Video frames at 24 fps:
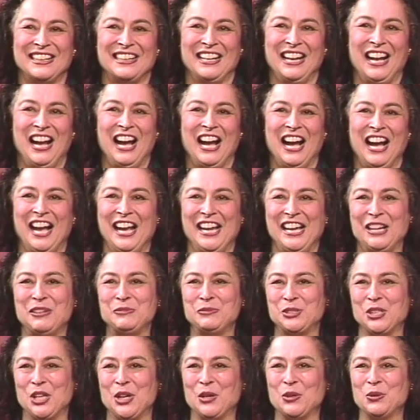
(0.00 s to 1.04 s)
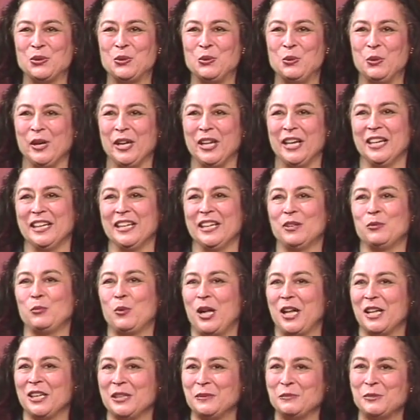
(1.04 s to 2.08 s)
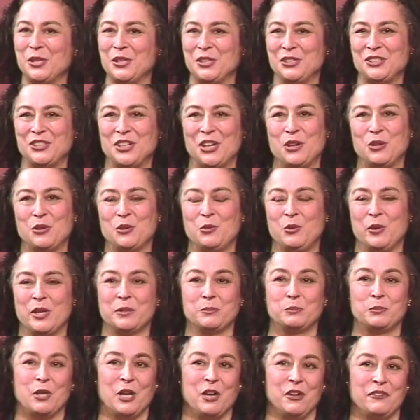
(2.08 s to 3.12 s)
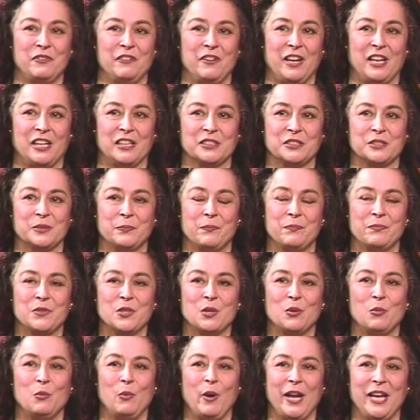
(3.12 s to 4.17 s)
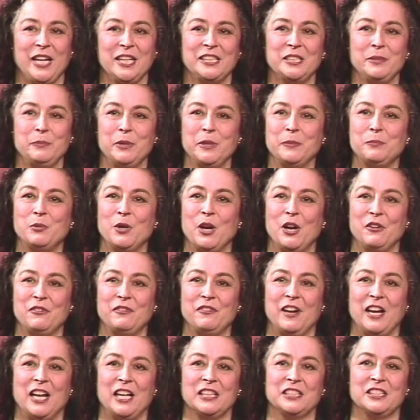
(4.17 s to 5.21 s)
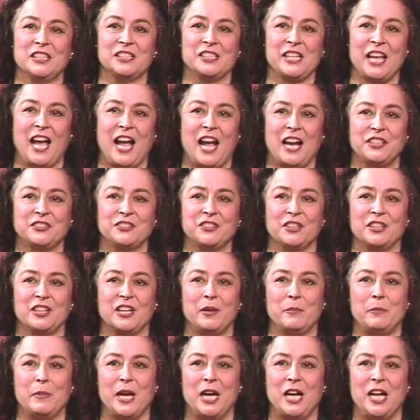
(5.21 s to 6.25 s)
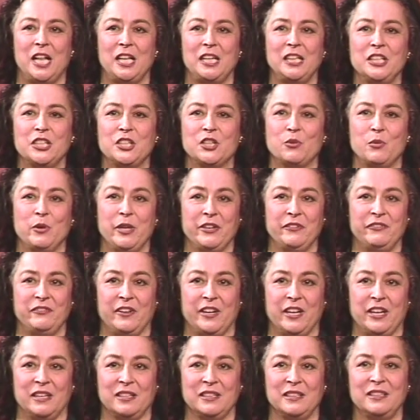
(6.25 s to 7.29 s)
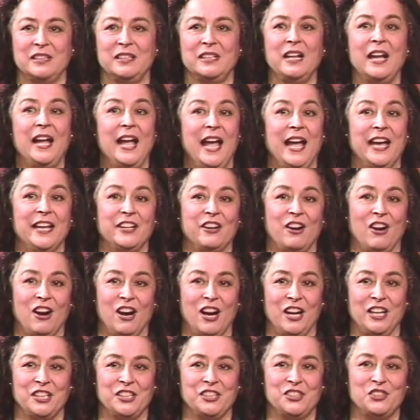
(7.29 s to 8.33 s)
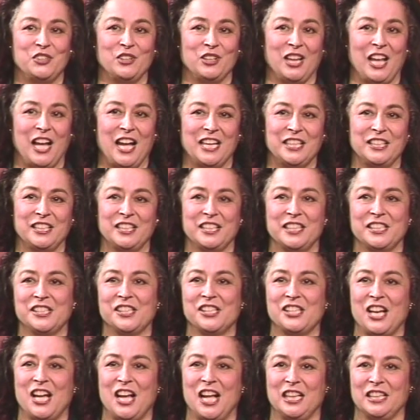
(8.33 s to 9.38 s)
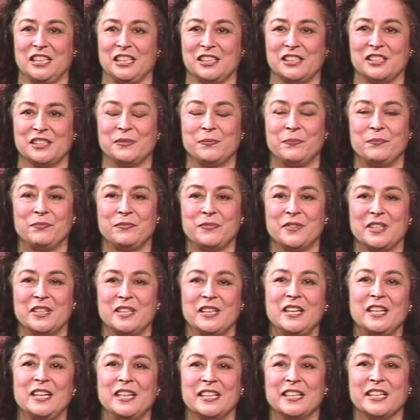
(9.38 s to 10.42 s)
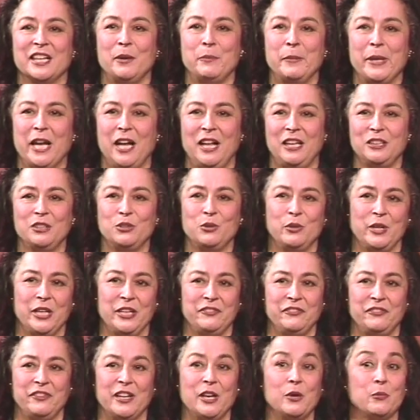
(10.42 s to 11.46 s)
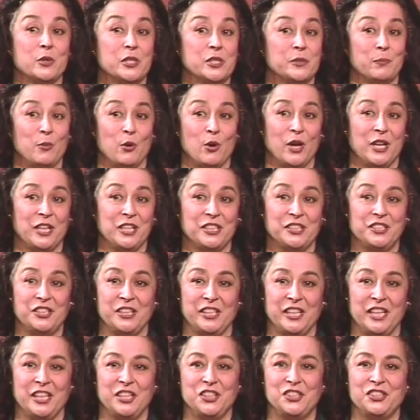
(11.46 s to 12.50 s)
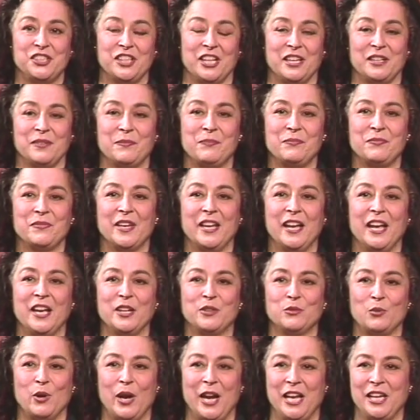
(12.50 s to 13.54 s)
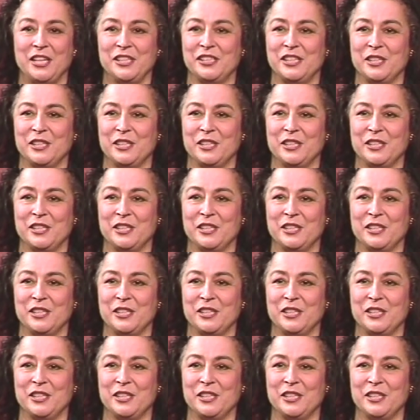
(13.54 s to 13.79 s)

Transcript: Hi, I'm Joan Quinn, and welcome to the Joan Quinn Profiles. Waiting to be profiled is actor Kamel Krifa and artist Yolanda Gonzalez. Kamel Krifa was born in Tunisia and raised